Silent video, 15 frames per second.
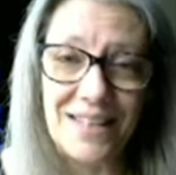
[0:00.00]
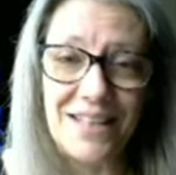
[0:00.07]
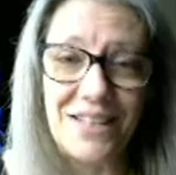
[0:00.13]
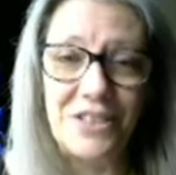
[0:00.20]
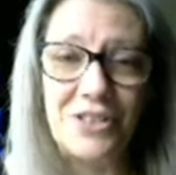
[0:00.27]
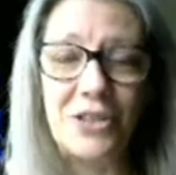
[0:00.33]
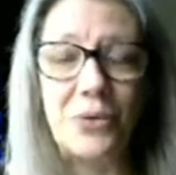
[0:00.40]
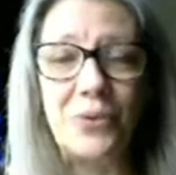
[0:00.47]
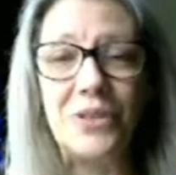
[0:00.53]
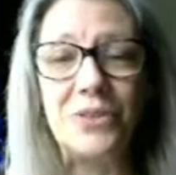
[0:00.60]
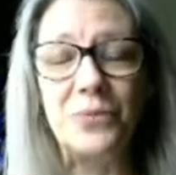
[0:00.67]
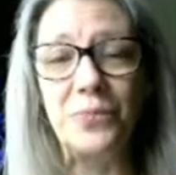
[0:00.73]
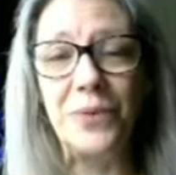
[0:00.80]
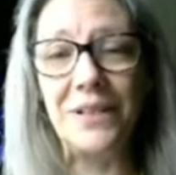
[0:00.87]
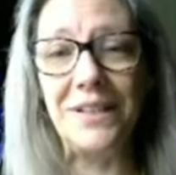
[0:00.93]
so it's
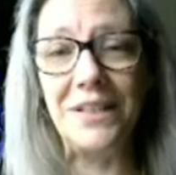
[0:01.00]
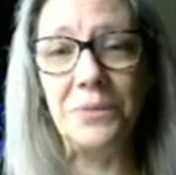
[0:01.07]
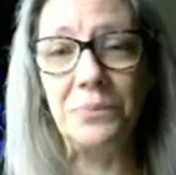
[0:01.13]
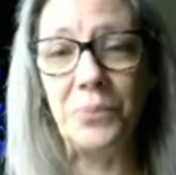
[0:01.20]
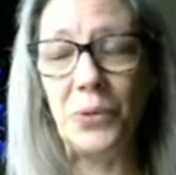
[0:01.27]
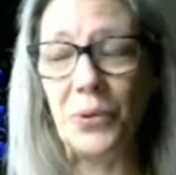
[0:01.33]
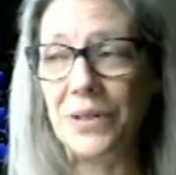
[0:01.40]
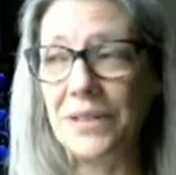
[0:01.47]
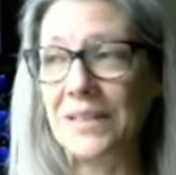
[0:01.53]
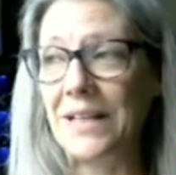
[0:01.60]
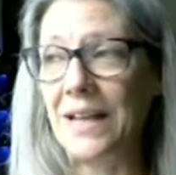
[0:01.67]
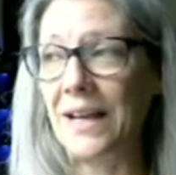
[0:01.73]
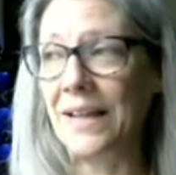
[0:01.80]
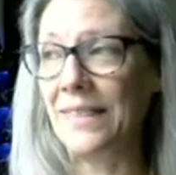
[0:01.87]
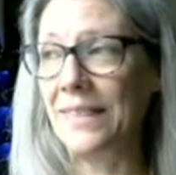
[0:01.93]
really important
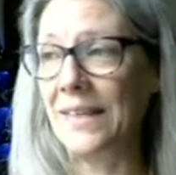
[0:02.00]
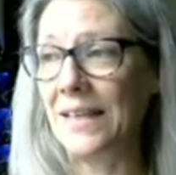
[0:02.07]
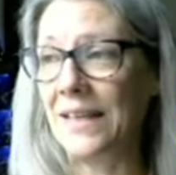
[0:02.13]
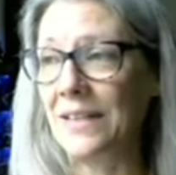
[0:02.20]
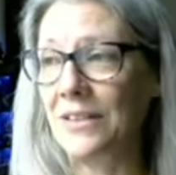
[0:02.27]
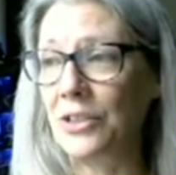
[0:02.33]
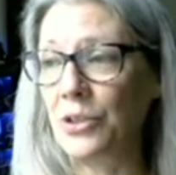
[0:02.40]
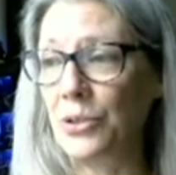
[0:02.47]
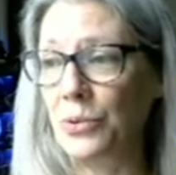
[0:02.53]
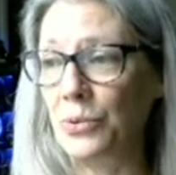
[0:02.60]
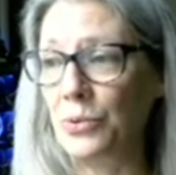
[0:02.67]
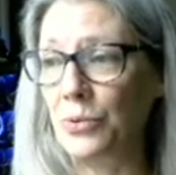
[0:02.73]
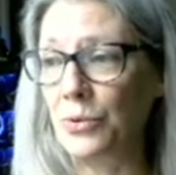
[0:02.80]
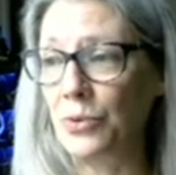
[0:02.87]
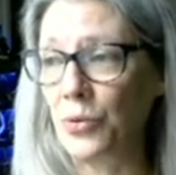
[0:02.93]
i think
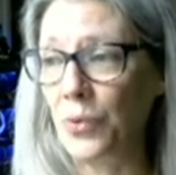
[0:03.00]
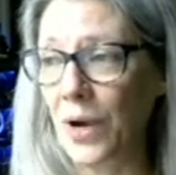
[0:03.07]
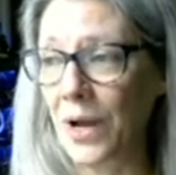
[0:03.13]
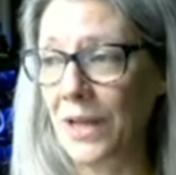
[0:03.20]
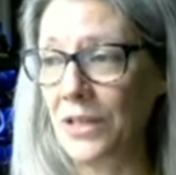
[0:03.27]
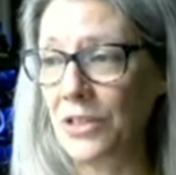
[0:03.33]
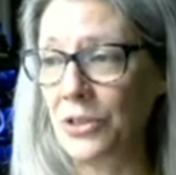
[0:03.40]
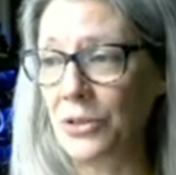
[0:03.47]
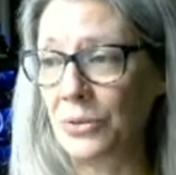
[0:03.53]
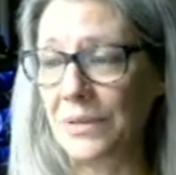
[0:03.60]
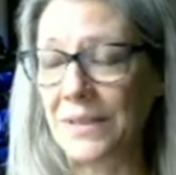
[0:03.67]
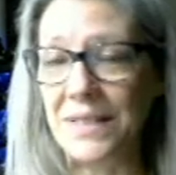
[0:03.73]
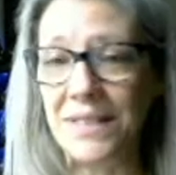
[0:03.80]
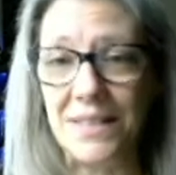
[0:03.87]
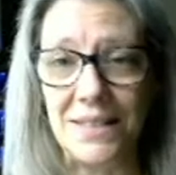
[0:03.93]
to try to
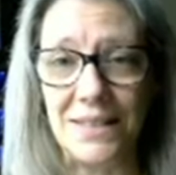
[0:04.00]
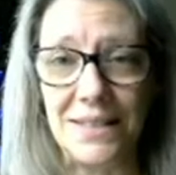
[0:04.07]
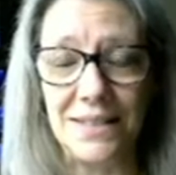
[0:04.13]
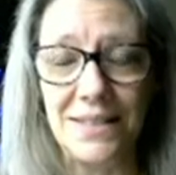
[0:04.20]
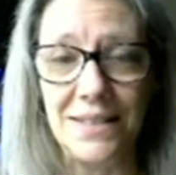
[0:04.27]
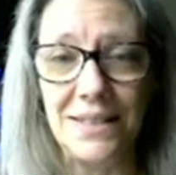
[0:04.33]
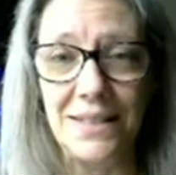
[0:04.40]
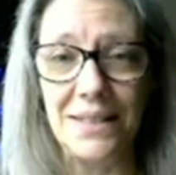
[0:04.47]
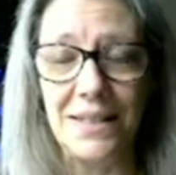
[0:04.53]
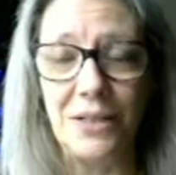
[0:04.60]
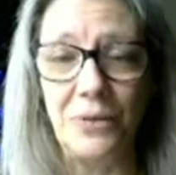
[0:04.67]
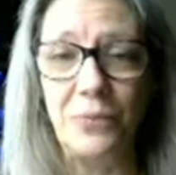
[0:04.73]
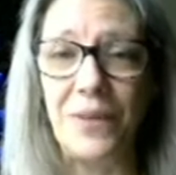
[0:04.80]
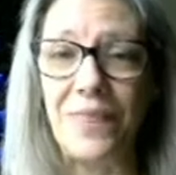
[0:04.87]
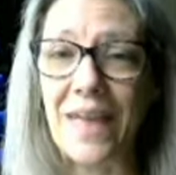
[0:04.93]
listen
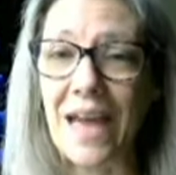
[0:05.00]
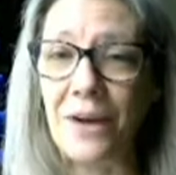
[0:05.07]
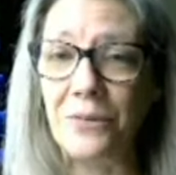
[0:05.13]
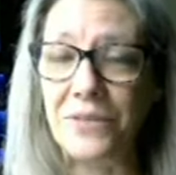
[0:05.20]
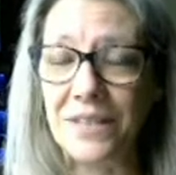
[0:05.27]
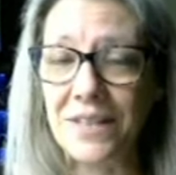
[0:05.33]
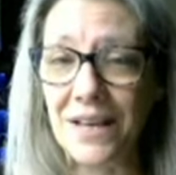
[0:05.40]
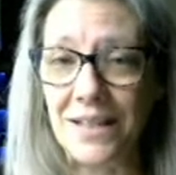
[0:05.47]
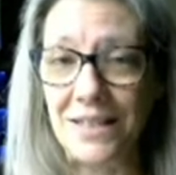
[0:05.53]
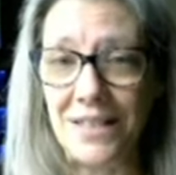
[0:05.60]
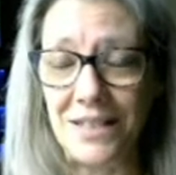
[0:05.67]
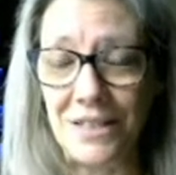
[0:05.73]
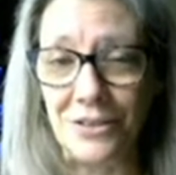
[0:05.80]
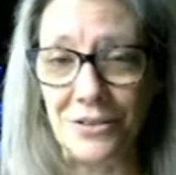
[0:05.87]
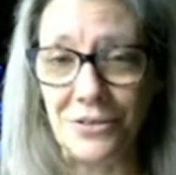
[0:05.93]
with outside
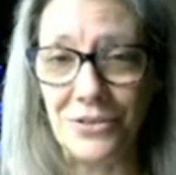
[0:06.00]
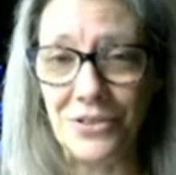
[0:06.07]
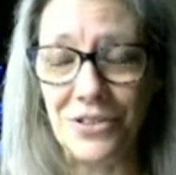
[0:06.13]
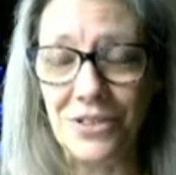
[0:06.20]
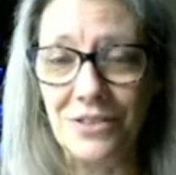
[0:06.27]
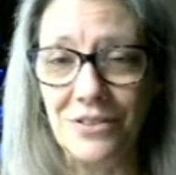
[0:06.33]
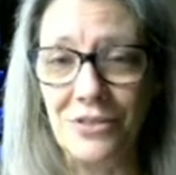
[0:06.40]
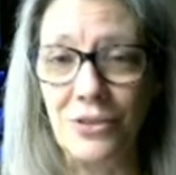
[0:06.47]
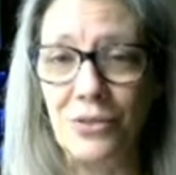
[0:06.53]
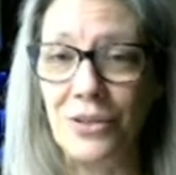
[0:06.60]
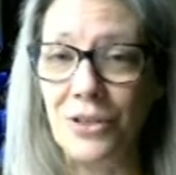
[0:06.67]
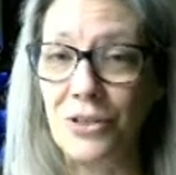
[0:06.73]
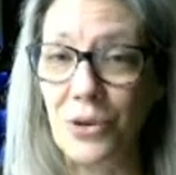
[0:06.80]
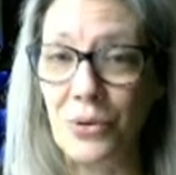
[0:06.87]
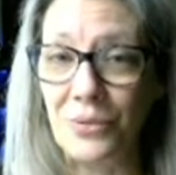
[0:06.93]
ears to the
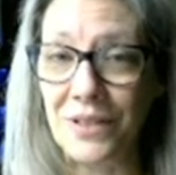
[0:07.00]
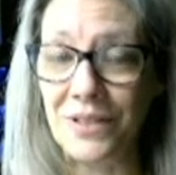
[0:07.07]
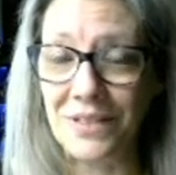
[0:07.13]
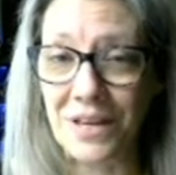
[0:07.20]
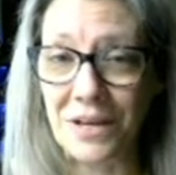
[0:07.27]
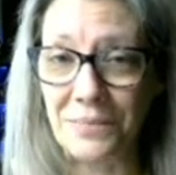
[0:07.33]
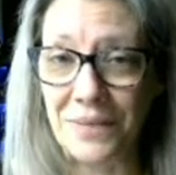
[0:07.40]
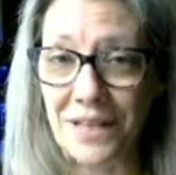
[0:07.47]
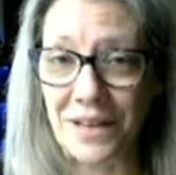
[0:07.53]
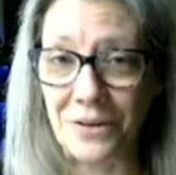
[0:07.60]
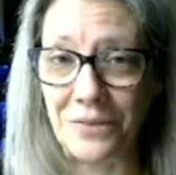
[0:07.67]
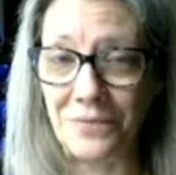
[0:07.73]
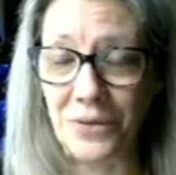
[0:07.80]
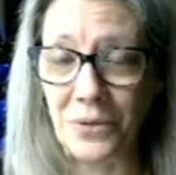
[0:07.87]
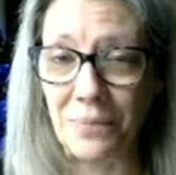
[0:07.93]
tone that's coming out
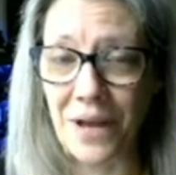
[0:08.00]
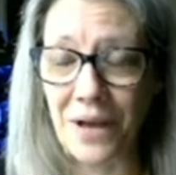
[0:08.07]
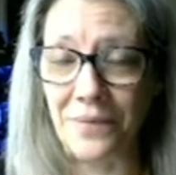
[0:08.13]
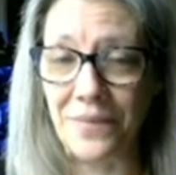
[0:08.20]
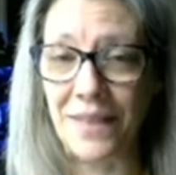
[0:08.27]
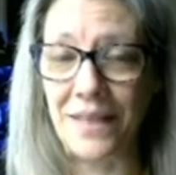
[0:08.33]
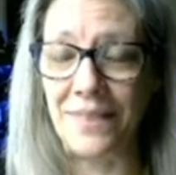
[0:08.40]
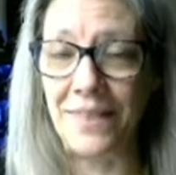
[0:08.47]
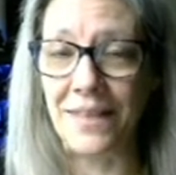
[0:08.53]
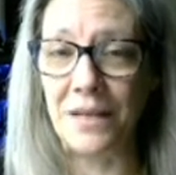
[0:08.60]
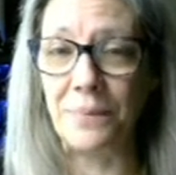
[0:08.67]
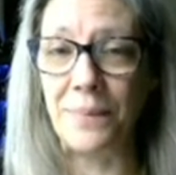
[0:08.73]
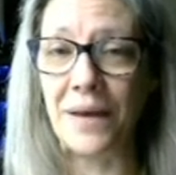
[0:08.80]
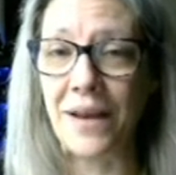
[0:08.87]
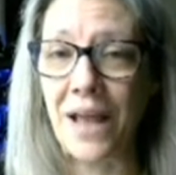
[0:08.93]
of your mouth and think
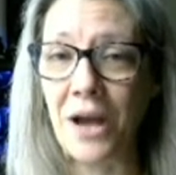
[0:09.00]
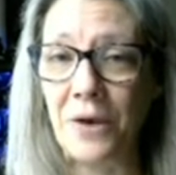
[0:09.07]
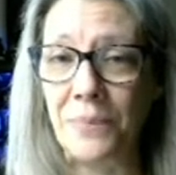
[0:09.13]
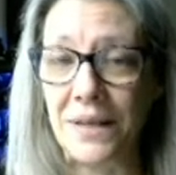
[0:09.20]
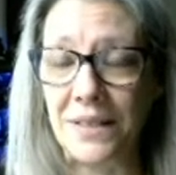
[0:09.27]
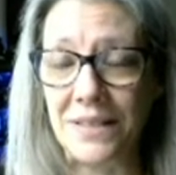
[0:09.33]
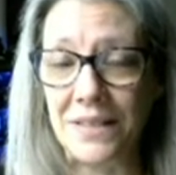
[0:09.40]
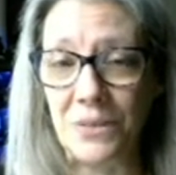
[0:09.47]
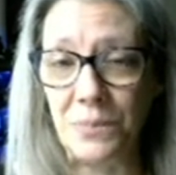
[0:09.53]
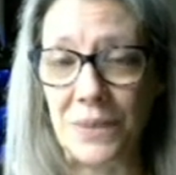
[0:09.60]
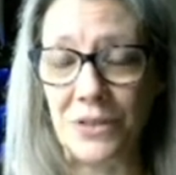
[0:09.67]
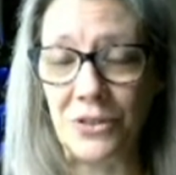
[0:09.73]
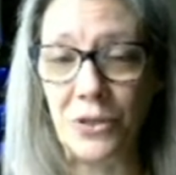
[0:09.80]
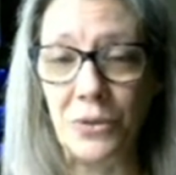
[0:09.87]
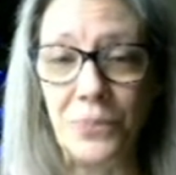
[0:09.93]
about how might this be
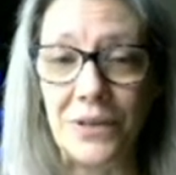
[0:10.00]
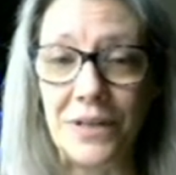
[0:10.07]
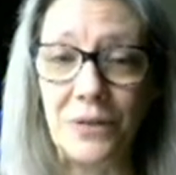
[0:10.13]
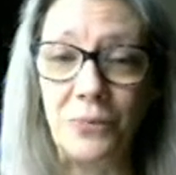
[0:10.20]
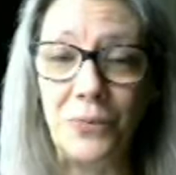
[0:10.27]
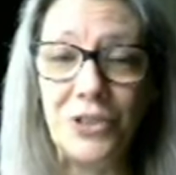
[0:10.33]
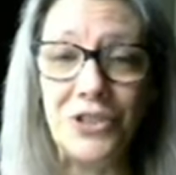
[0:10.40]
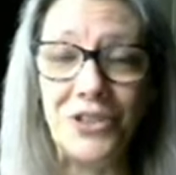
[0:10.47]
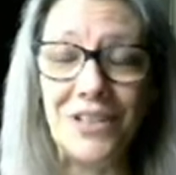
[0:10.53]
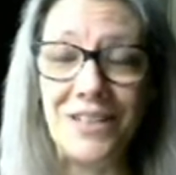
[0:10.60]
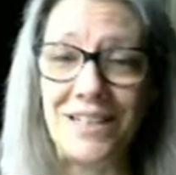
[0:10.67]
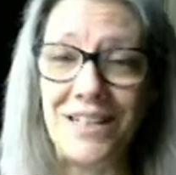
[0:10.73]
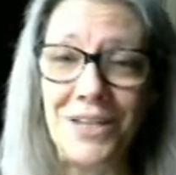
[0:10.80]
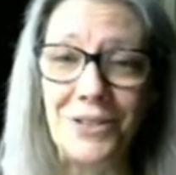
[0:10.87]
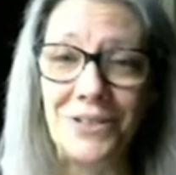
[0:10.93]
interpreted and what you're going
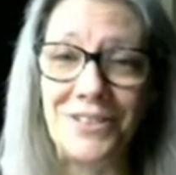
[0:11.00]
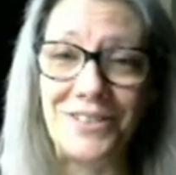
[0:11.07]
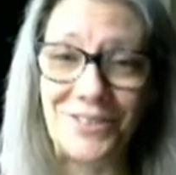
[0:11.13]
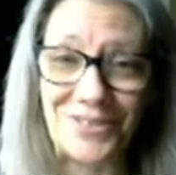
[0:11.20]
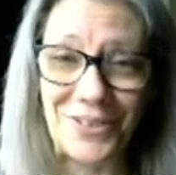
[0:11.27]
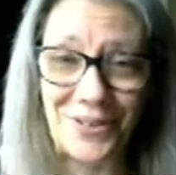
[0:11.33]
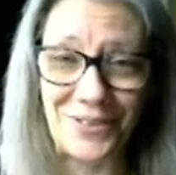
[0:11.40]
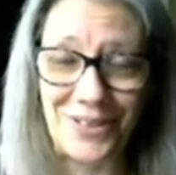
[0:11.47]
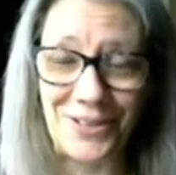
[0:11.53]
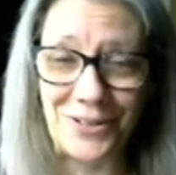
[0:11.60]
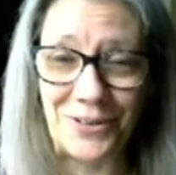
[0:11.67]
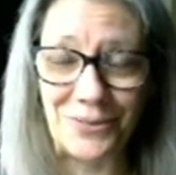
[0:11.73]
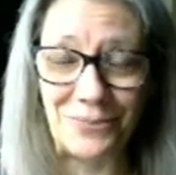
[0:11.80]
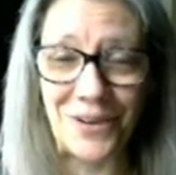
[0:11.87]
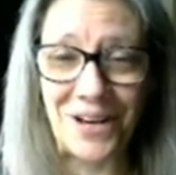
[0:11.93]
to hear is your
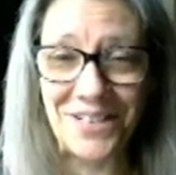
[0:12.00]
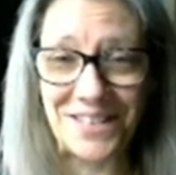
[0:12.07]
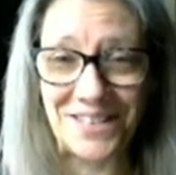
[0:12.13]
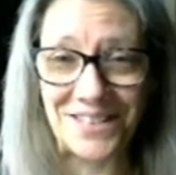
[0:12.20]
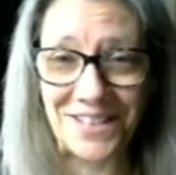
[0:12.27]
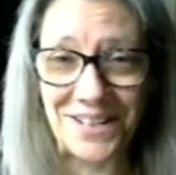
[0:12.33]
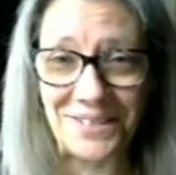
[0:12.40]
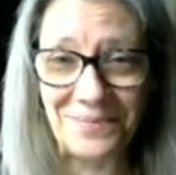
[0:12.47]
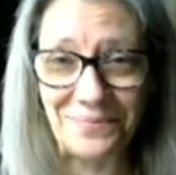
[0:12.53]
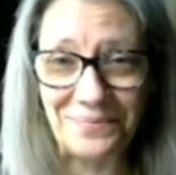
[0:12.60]
your rising sign